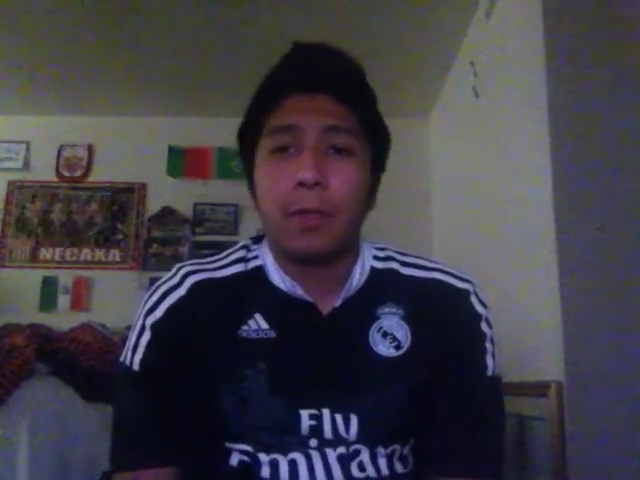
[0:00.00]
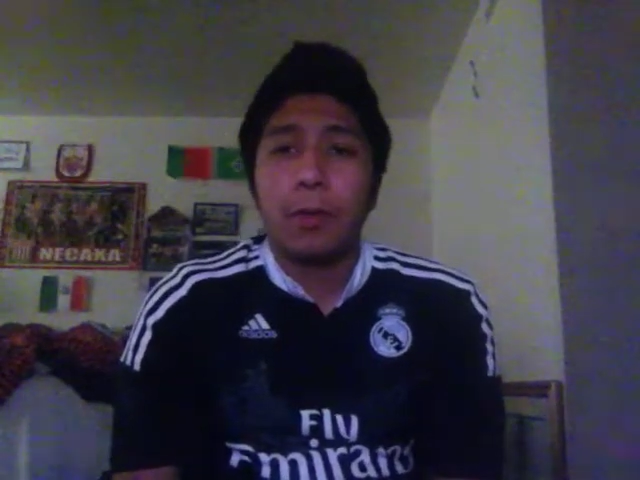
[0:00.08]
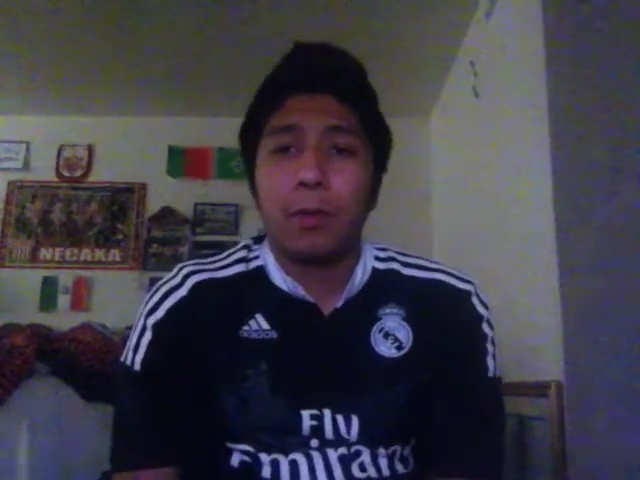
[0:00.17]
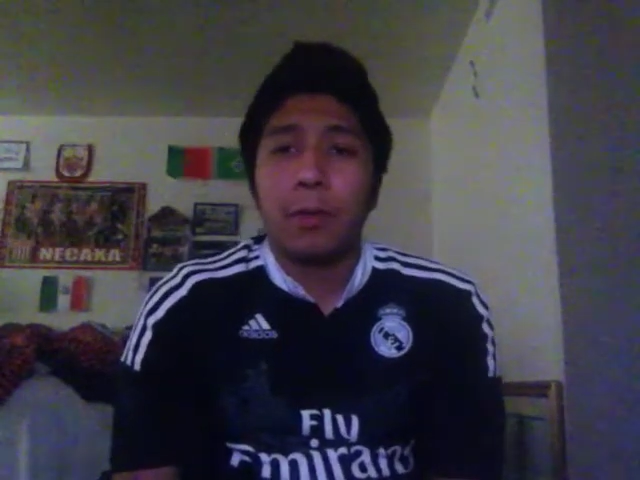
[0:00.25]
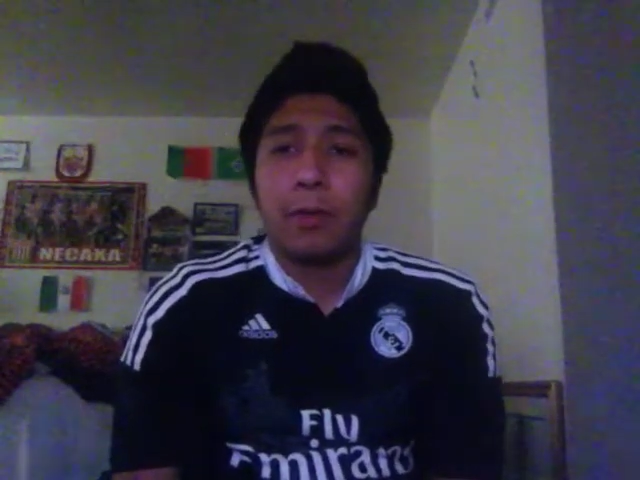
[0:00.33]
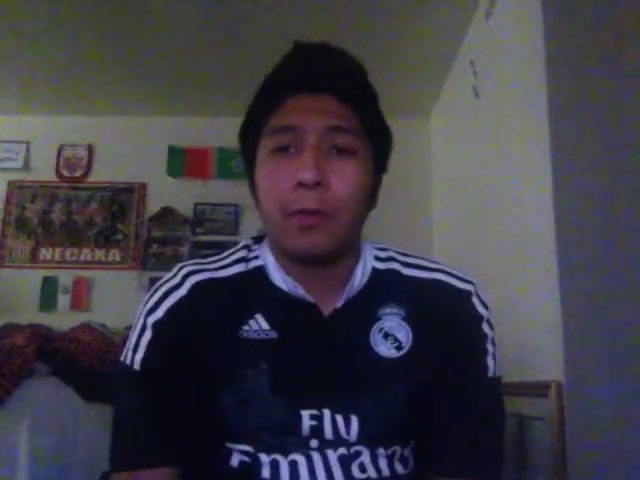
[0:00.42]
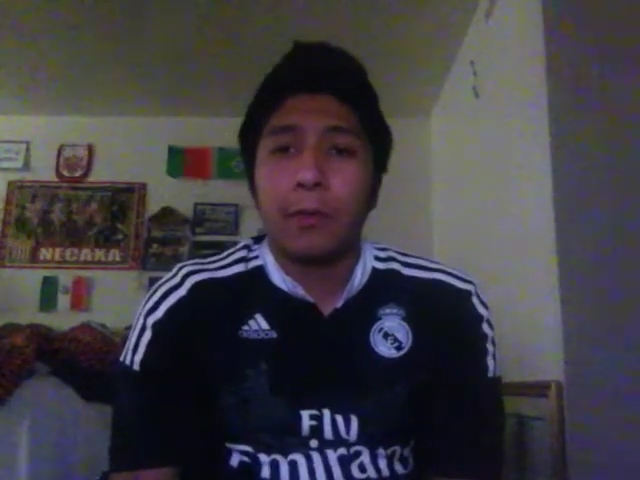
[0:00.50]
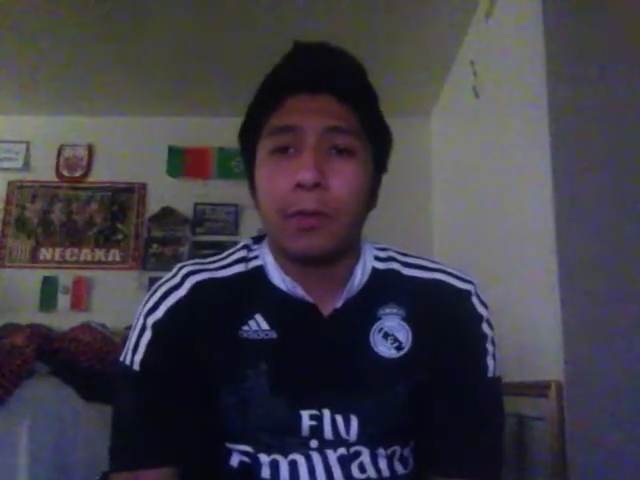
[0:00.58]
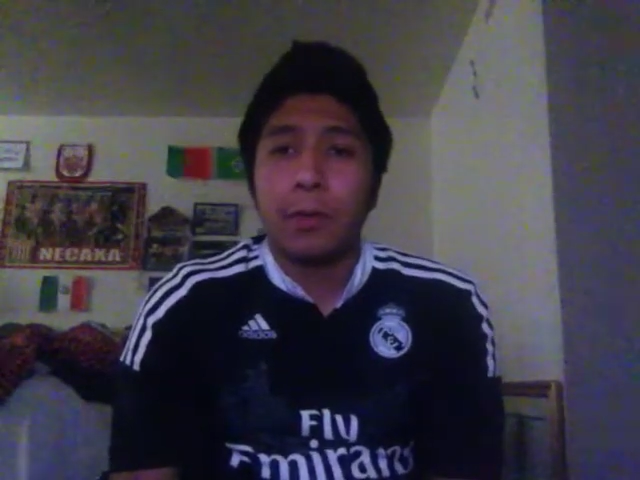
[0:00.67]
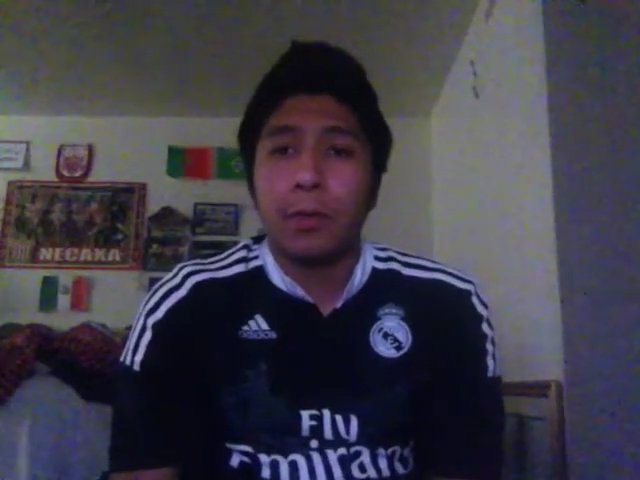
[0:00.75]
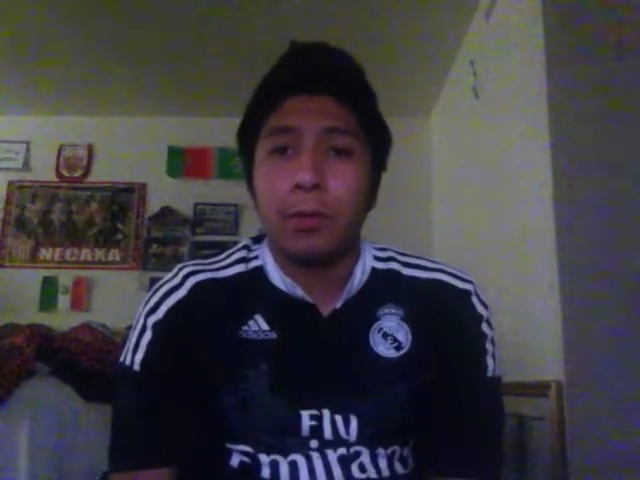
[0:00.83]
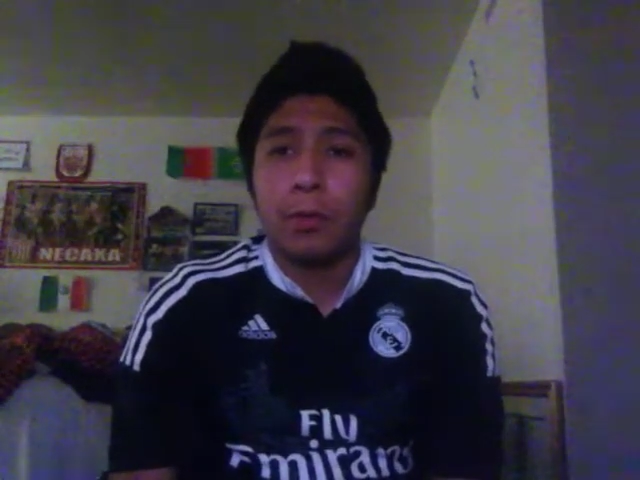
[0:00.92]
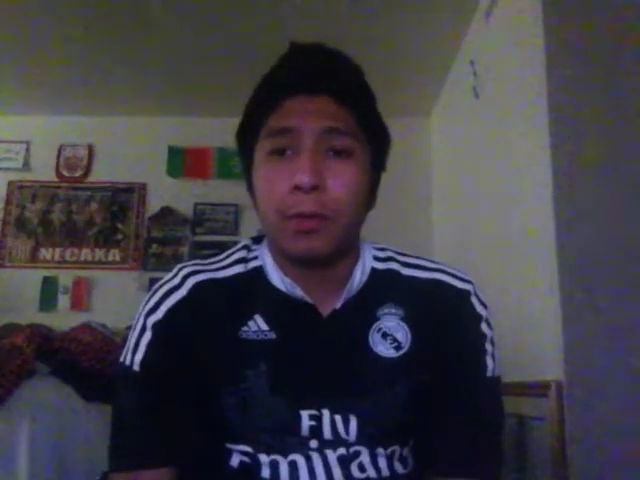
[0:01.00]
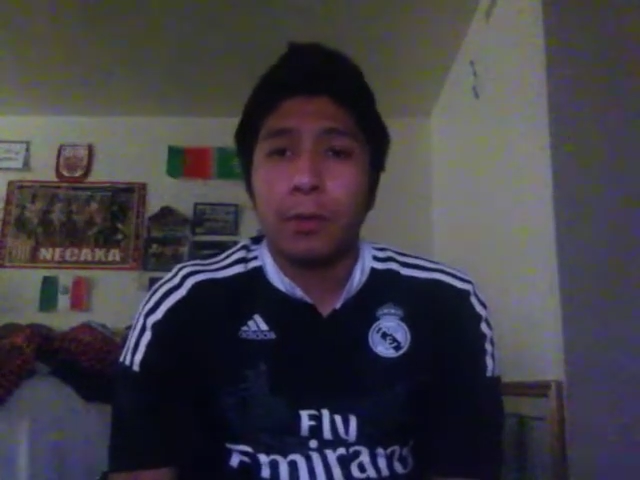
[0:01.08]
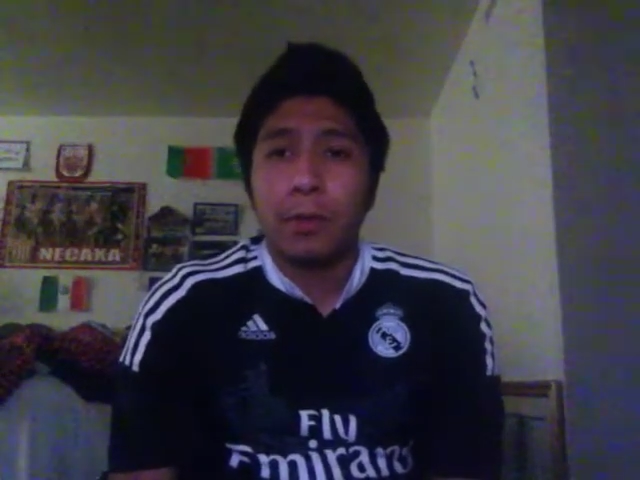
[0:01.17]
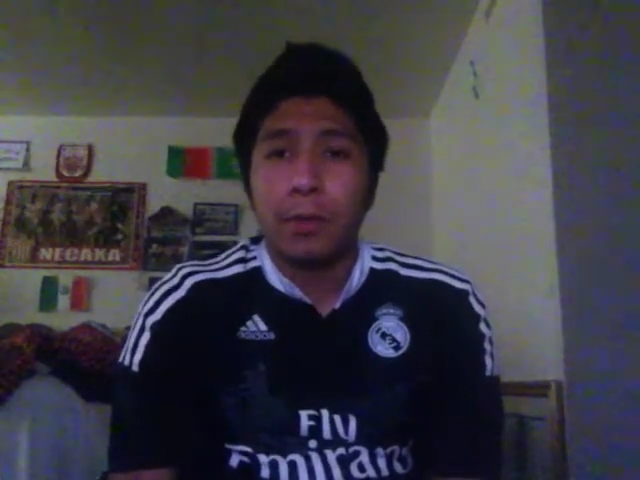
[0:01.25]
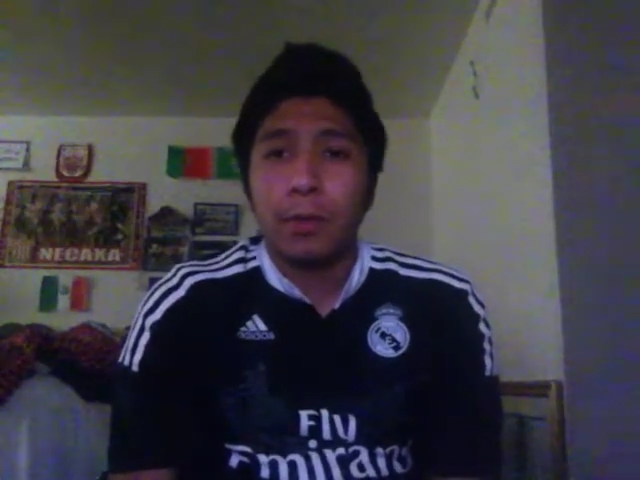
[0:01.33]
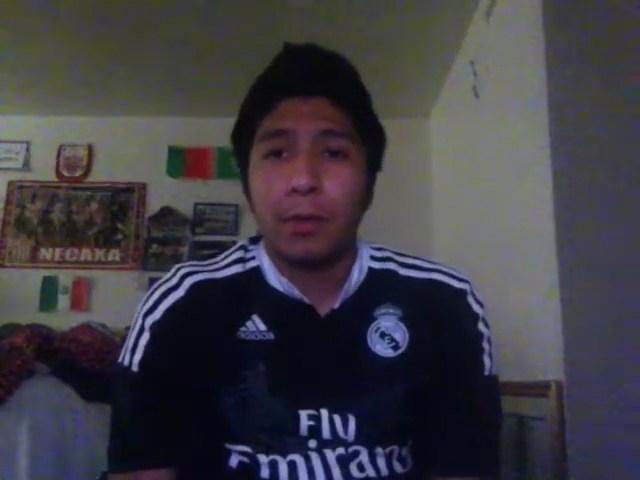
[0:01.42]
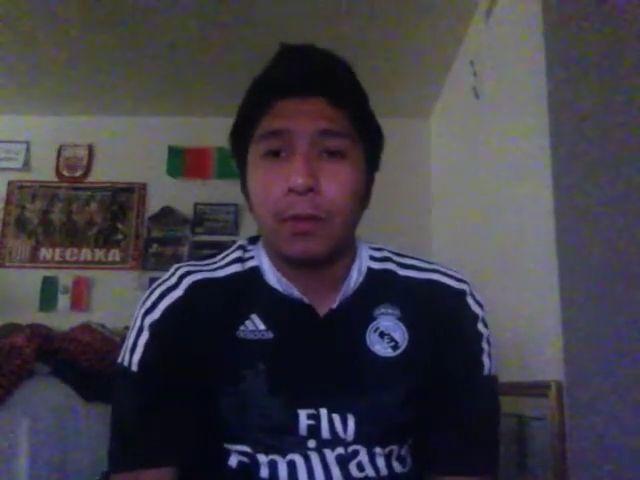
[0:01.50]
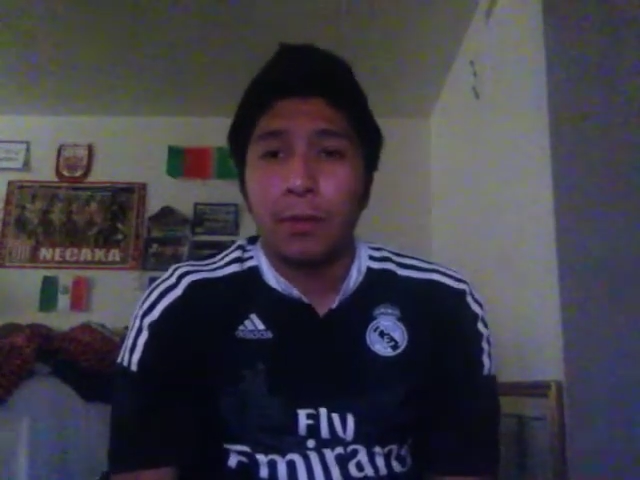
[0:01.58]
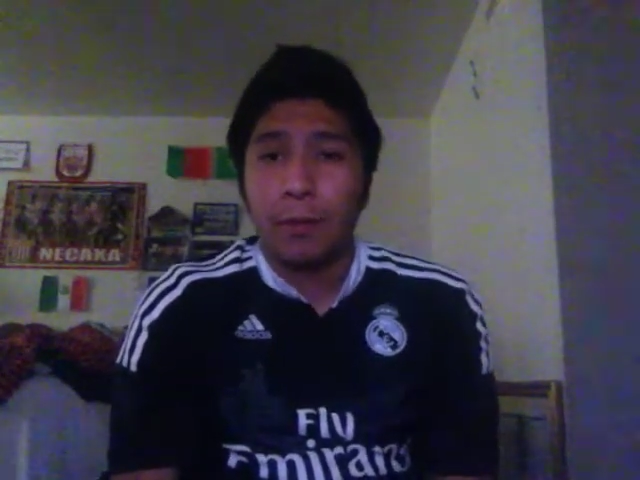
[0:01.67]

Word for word: scored those first two goals